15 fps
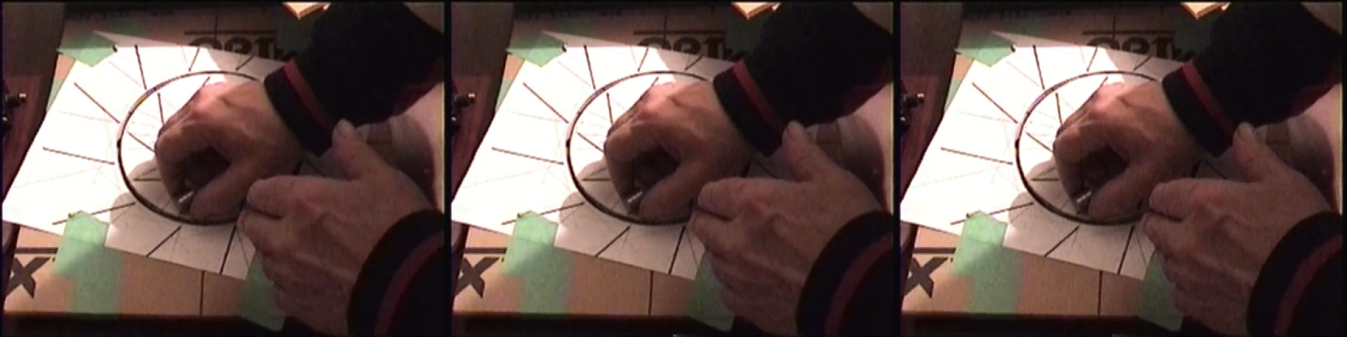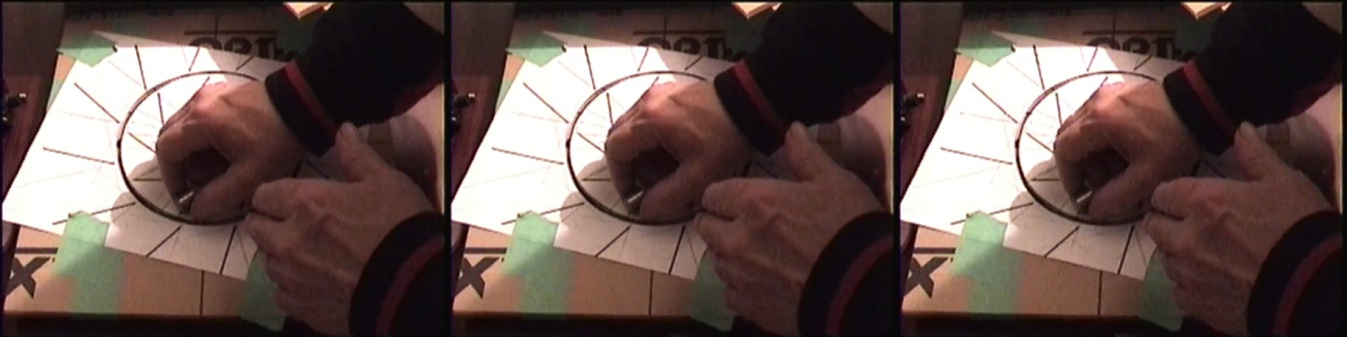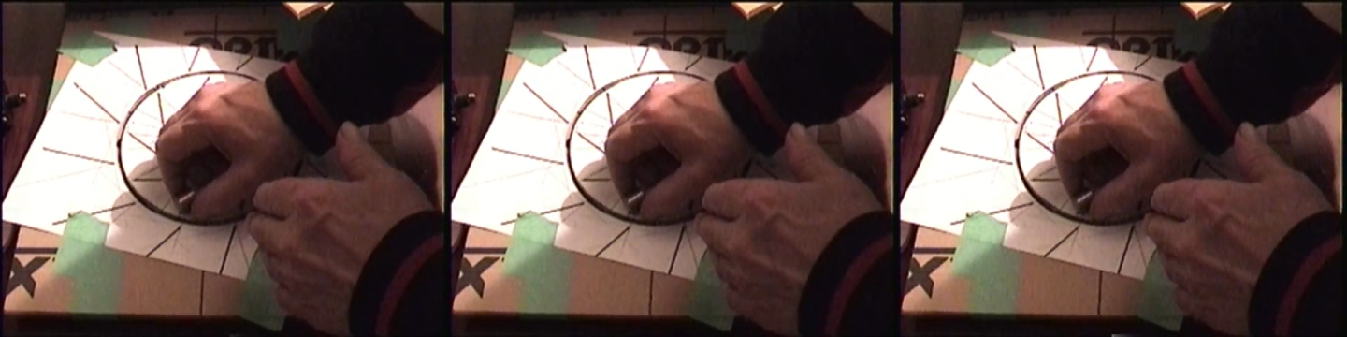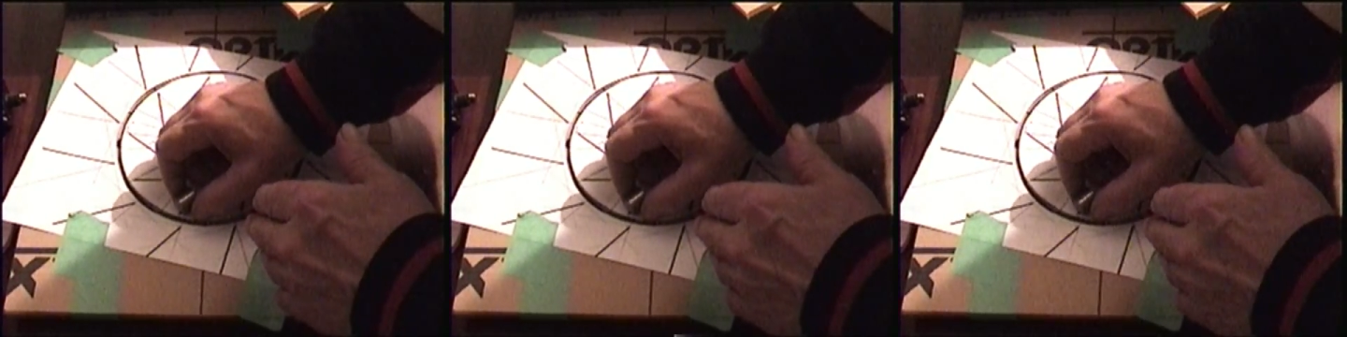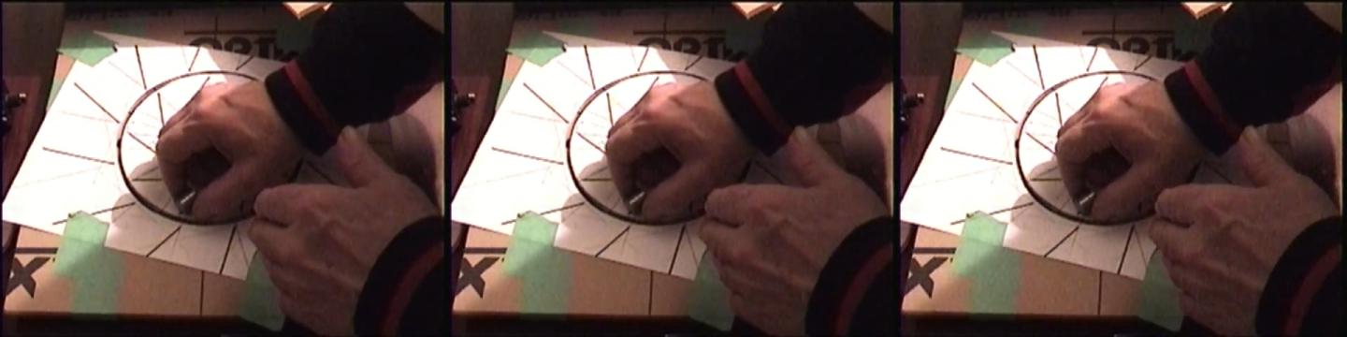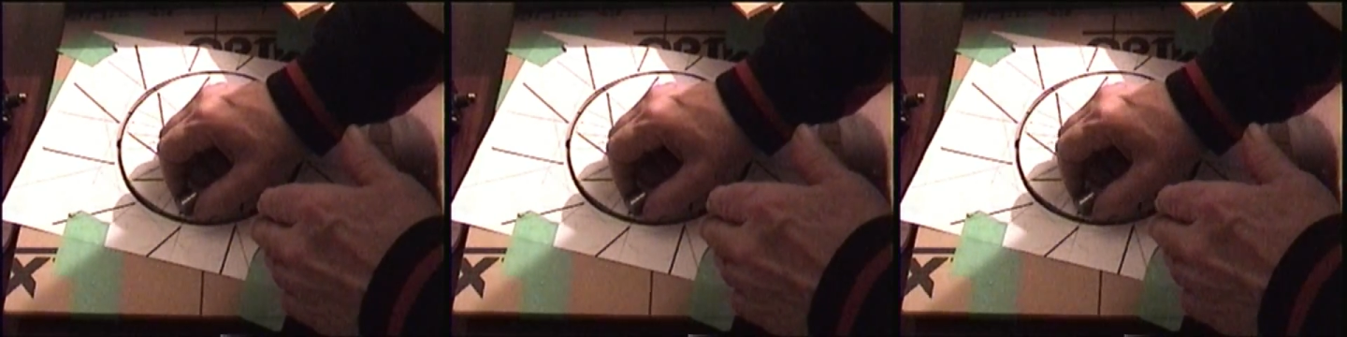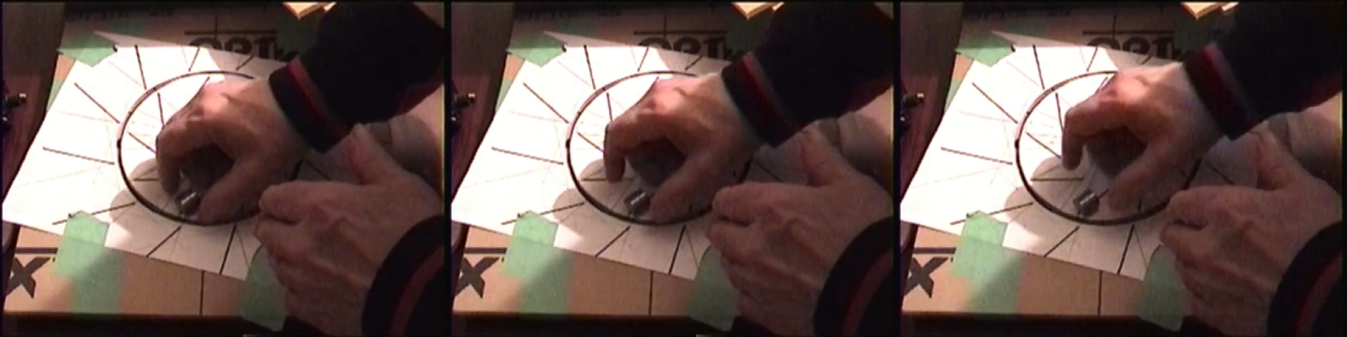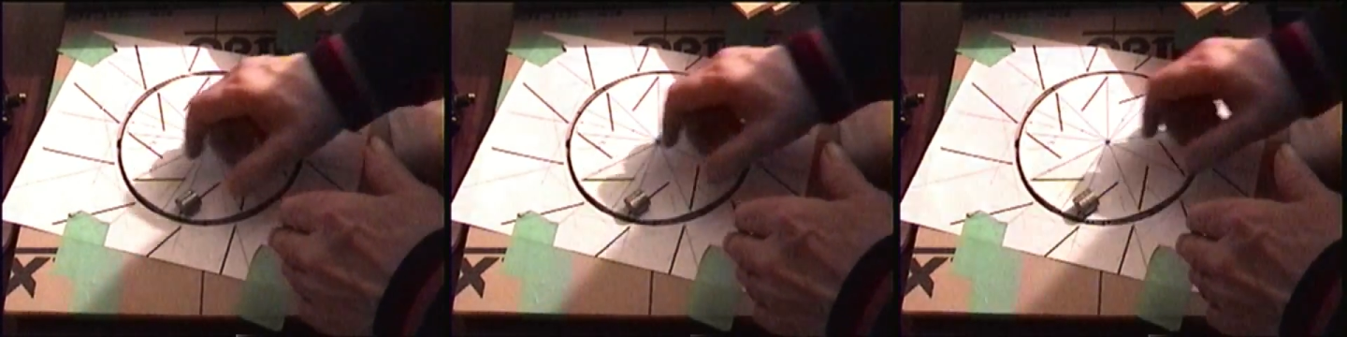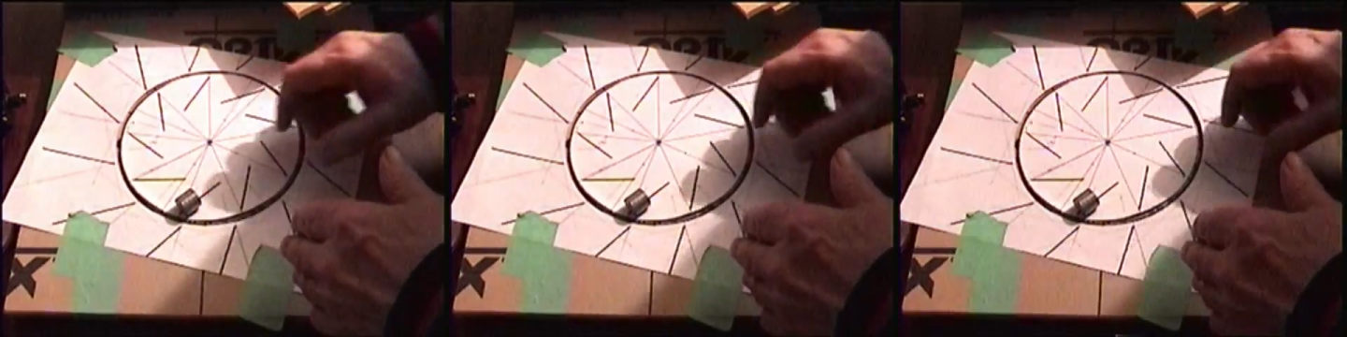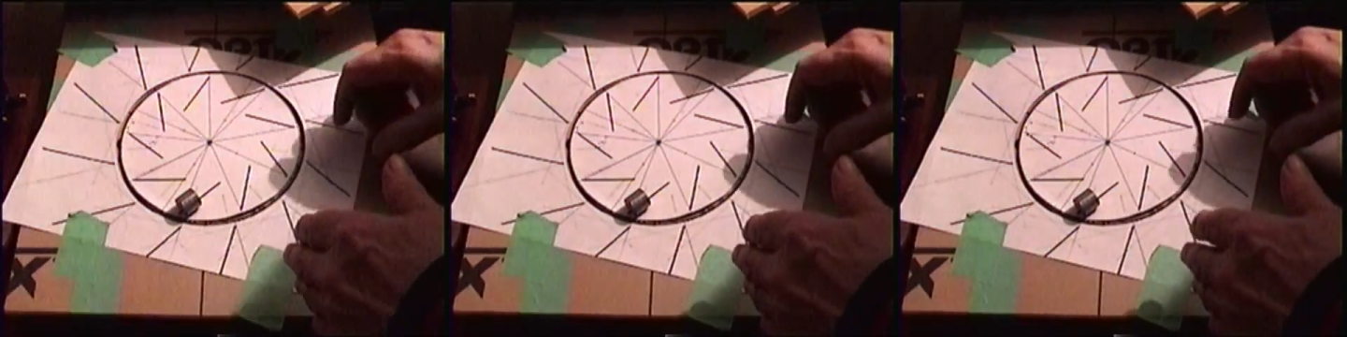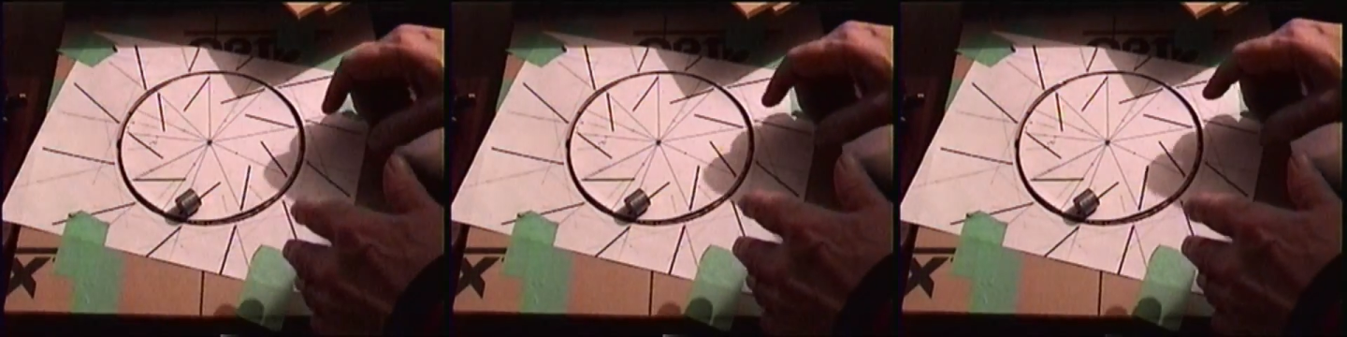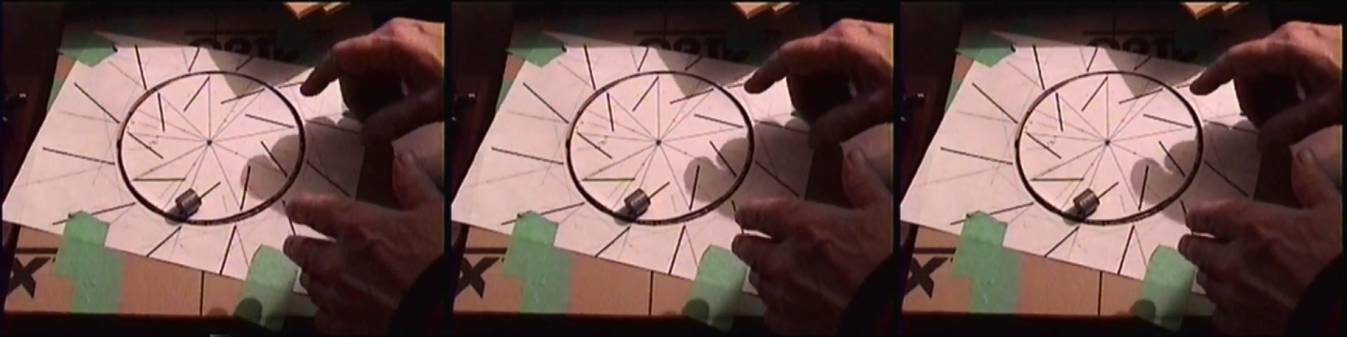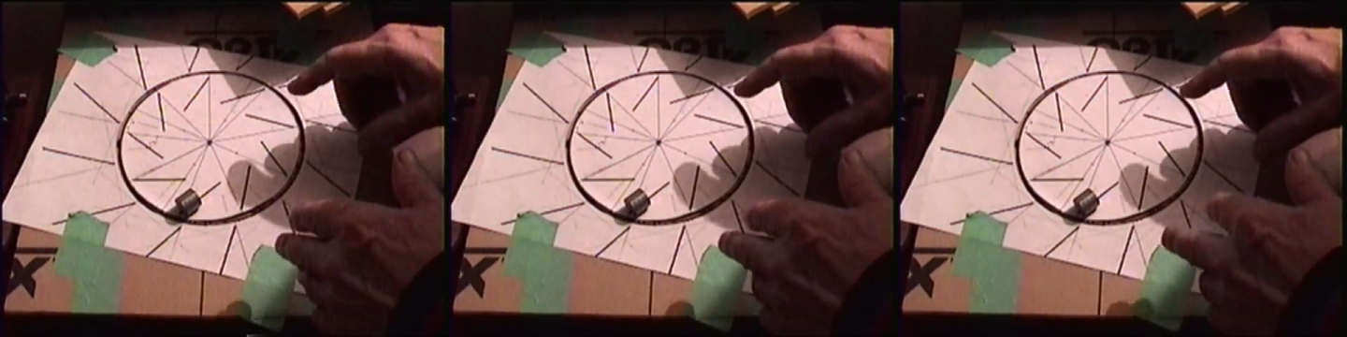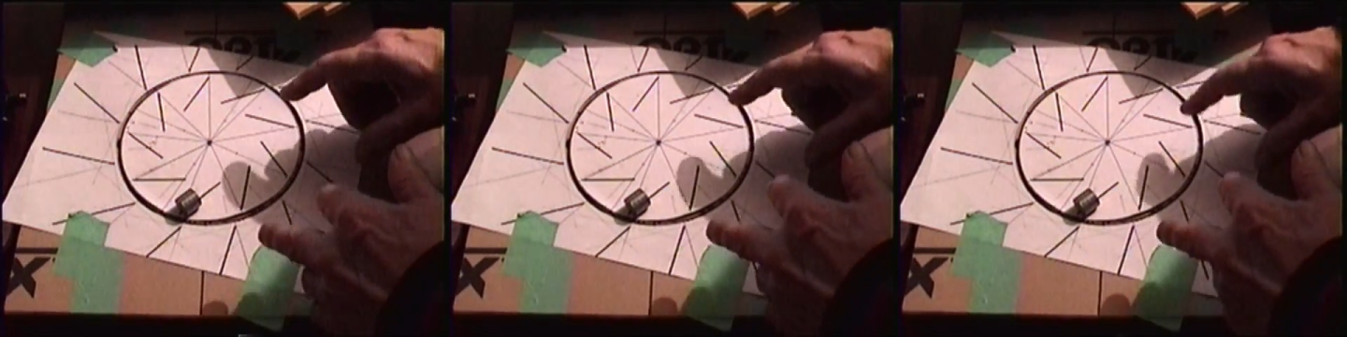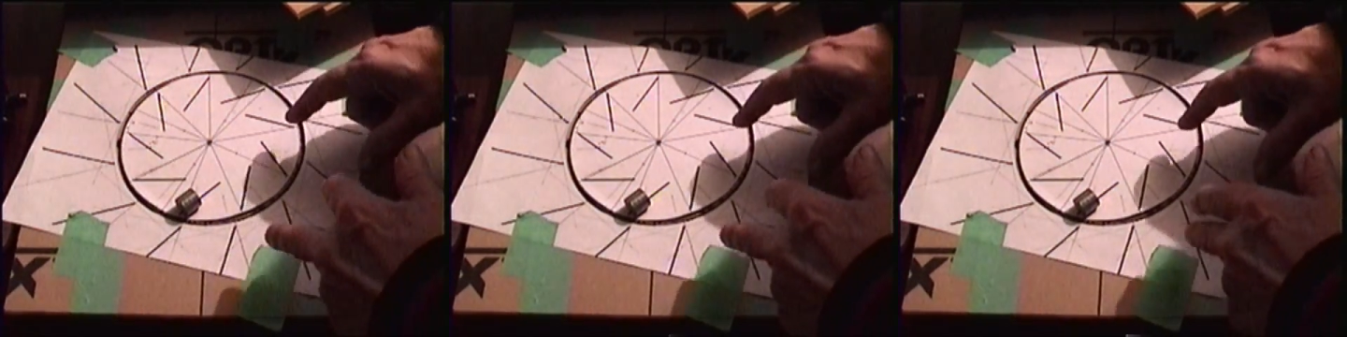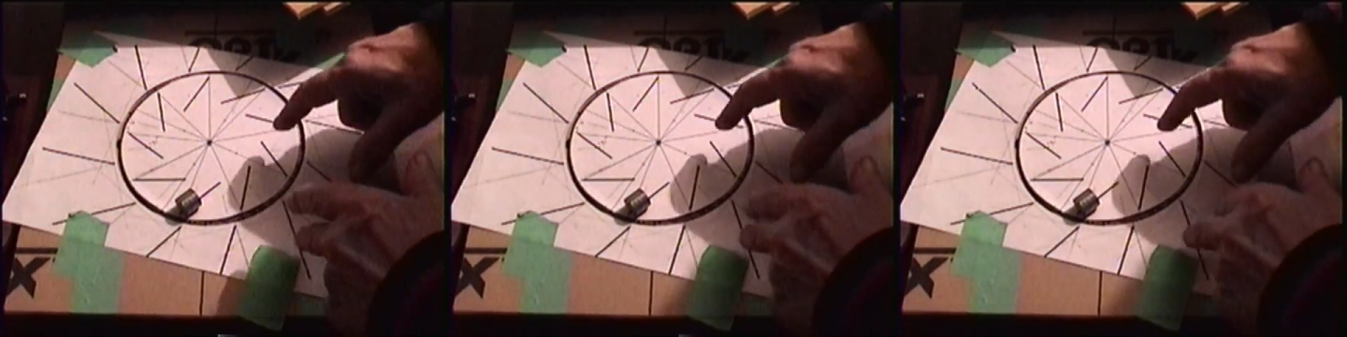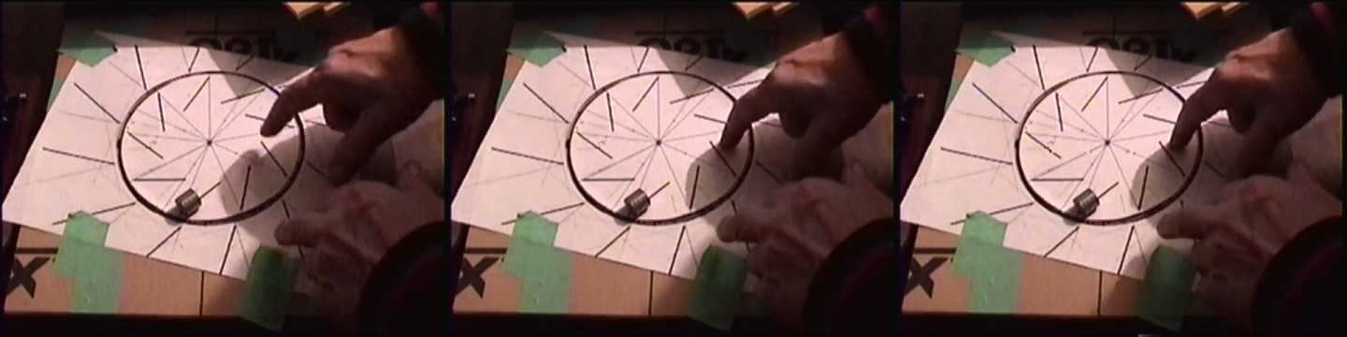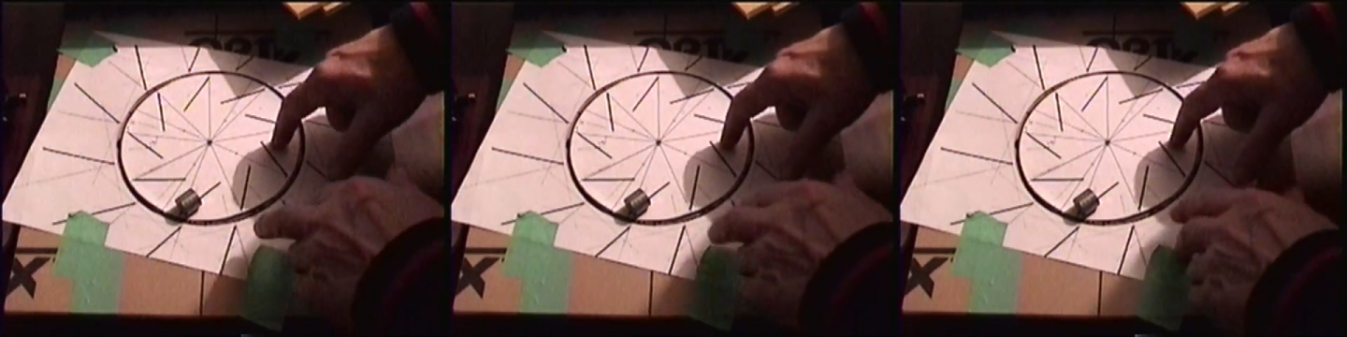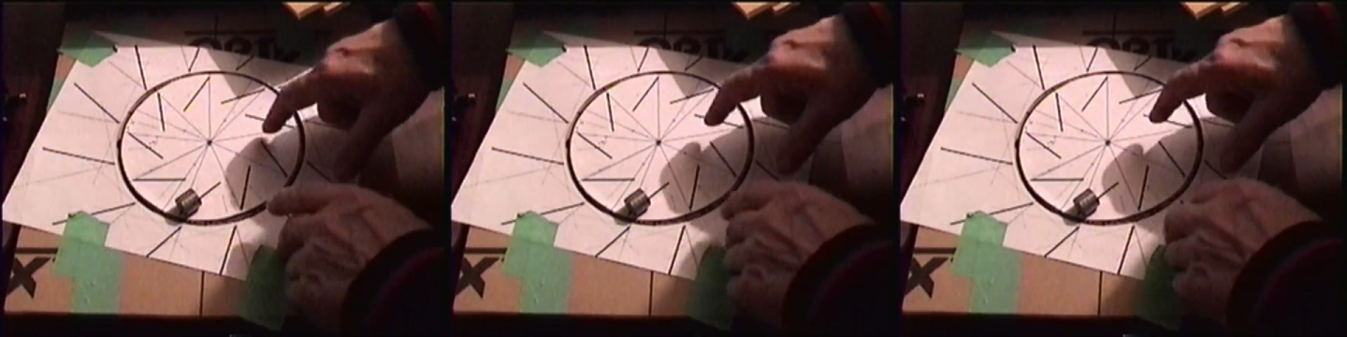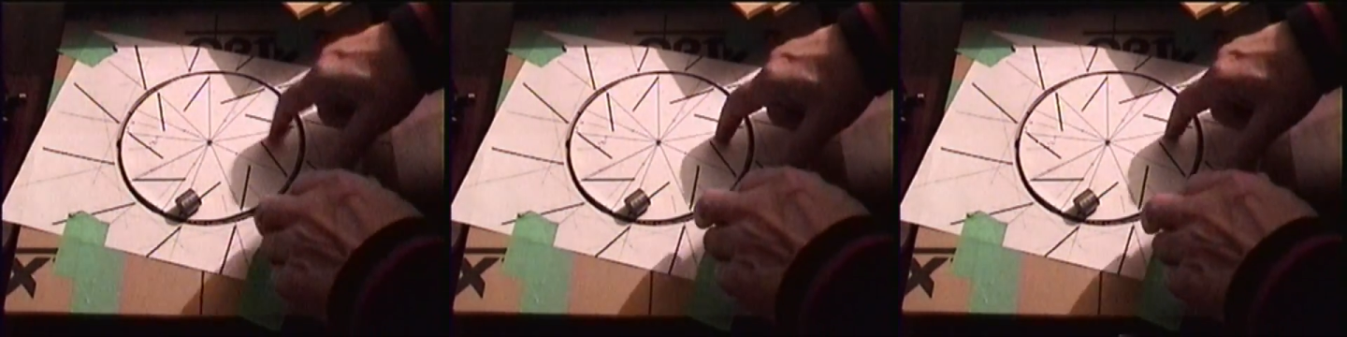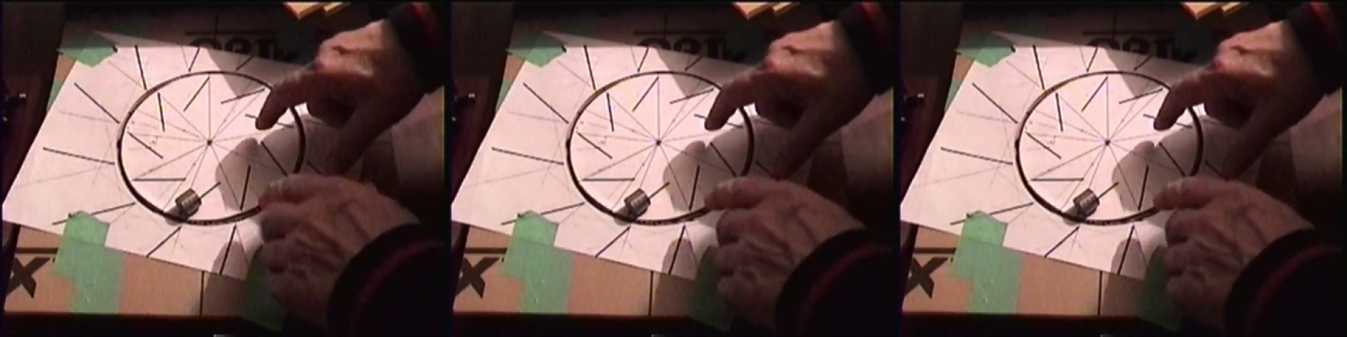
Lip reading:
(no speaker visible)